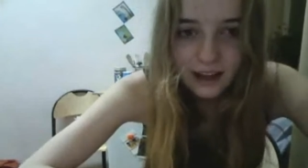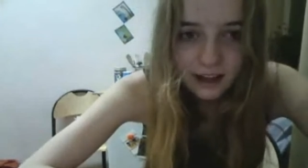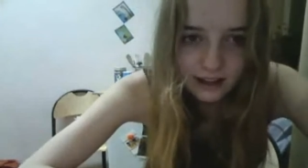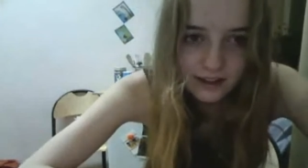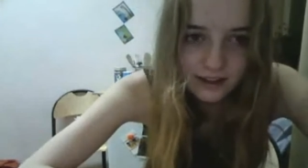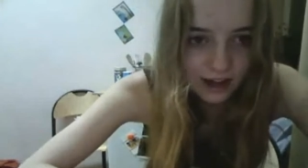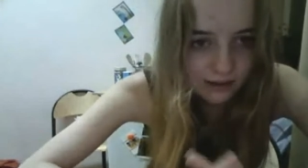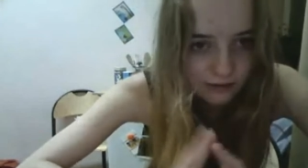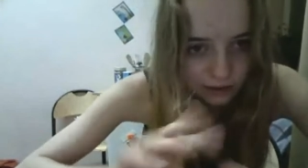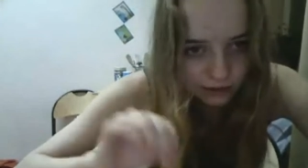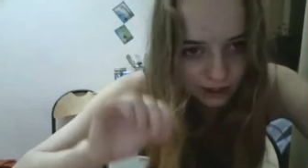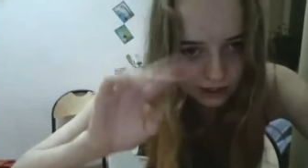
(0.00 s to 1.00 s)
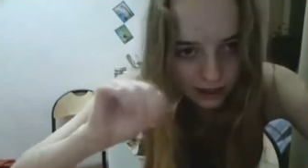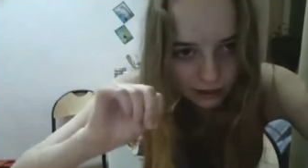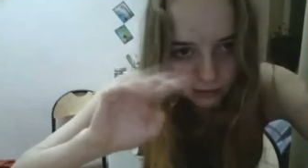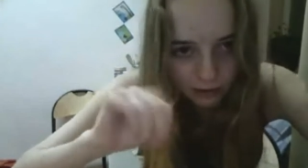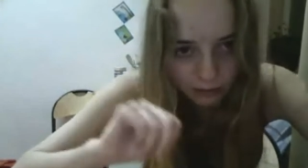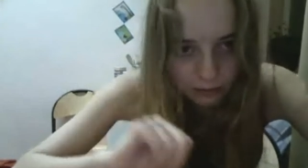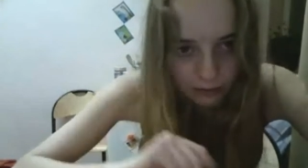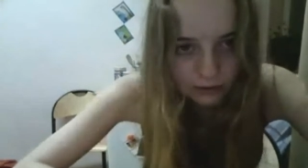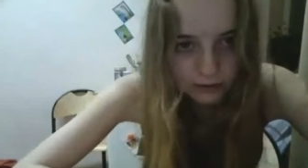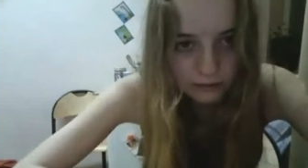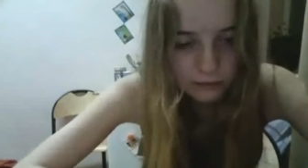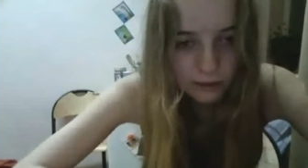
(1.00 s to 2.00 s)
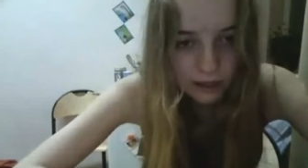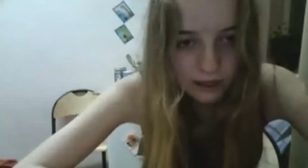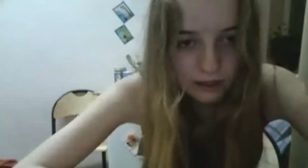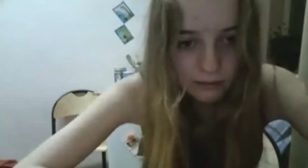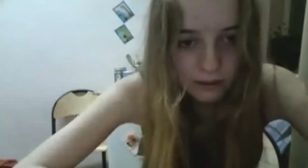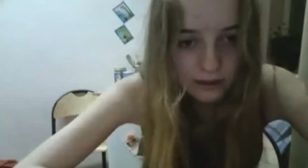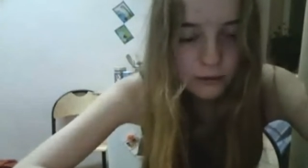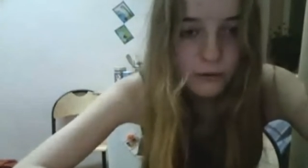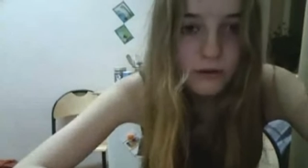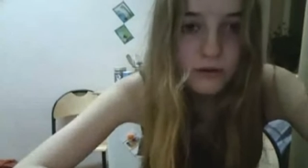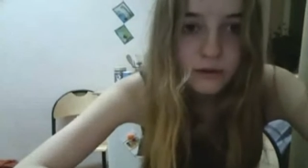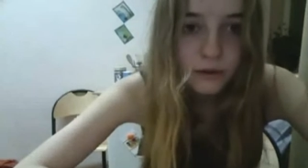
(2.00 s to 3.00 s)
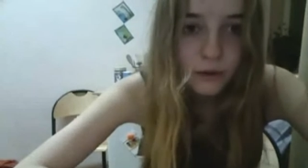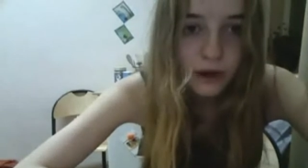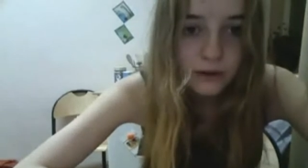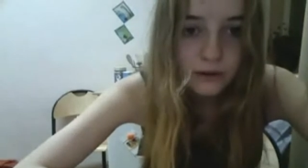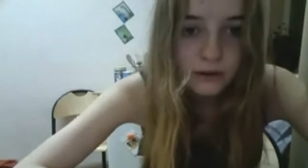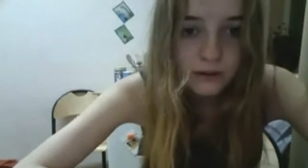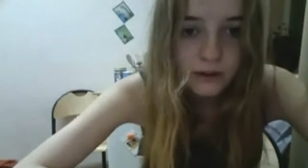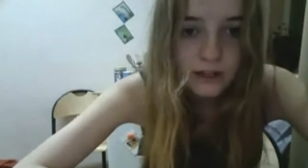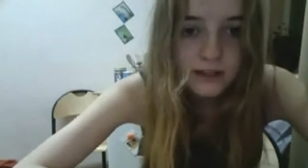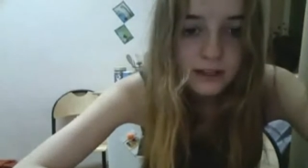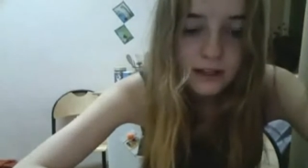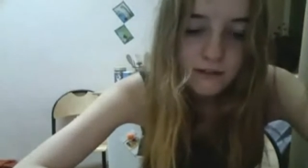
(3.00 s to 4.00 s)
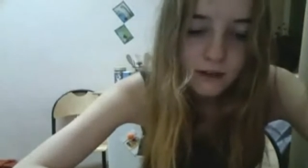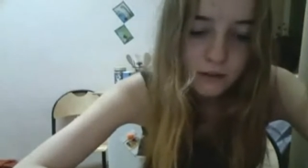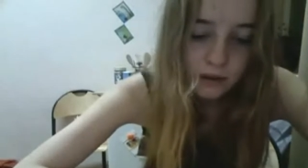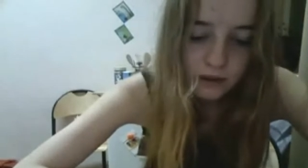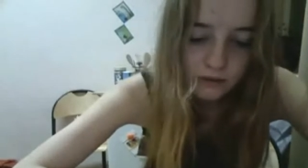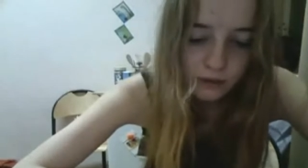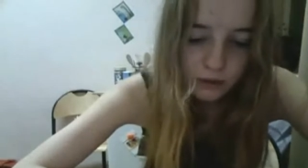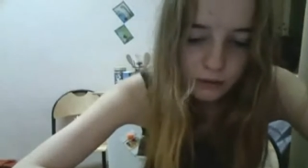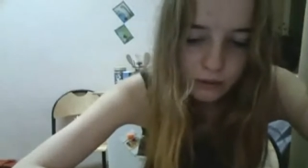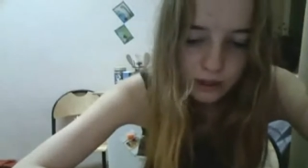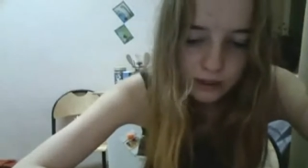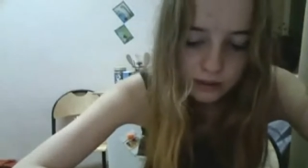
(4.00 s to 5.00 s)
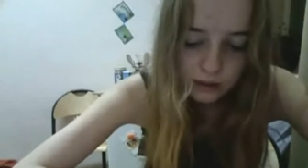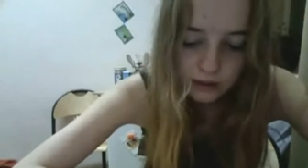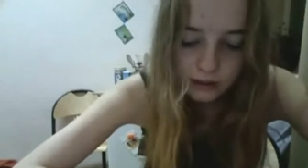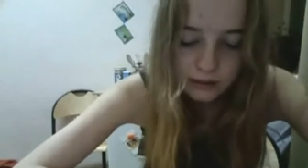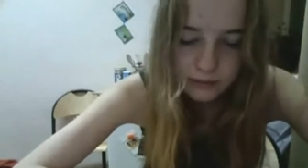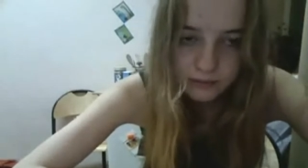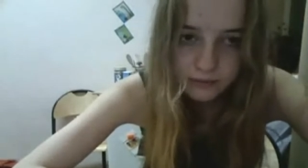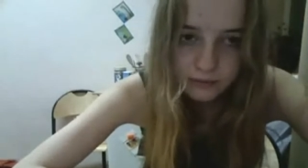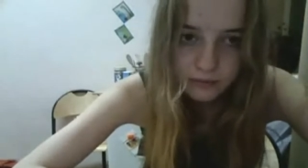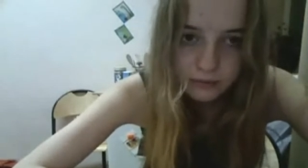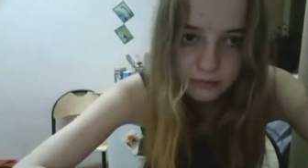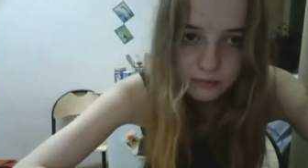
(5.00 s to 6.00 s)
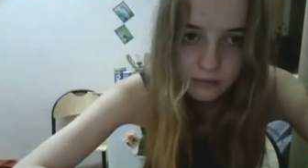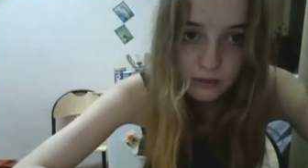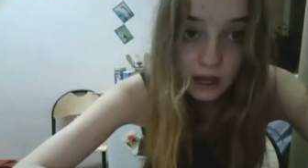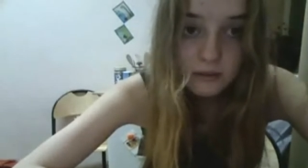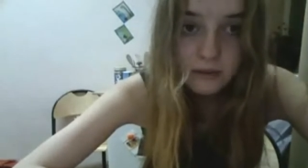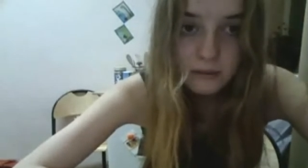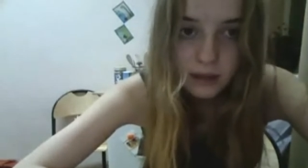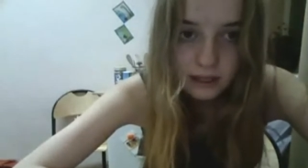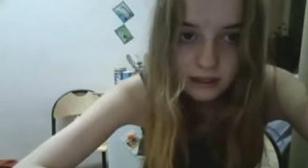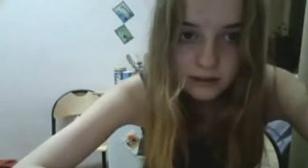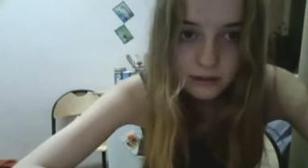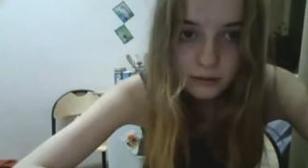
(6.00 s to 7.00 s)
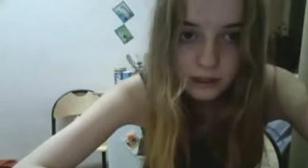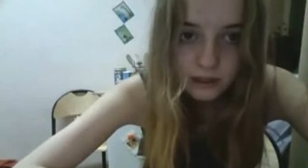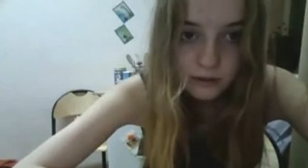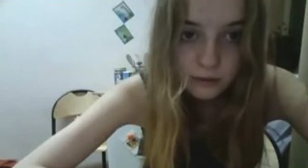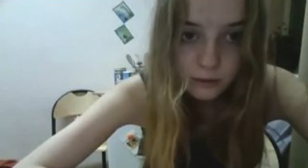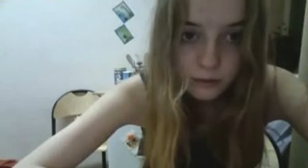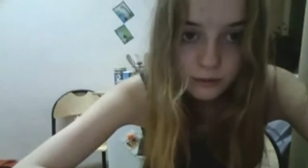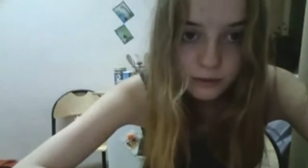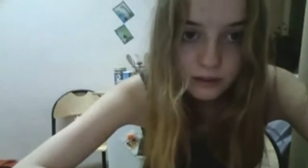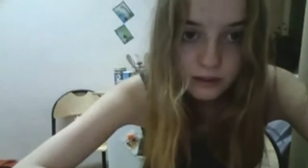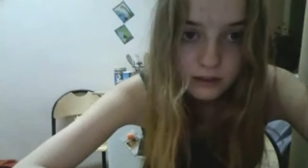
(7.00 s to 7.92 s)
Actually, have a great day, people. My best wishes go out to each and every one of you, and uh, I'll be back in Sweden soon.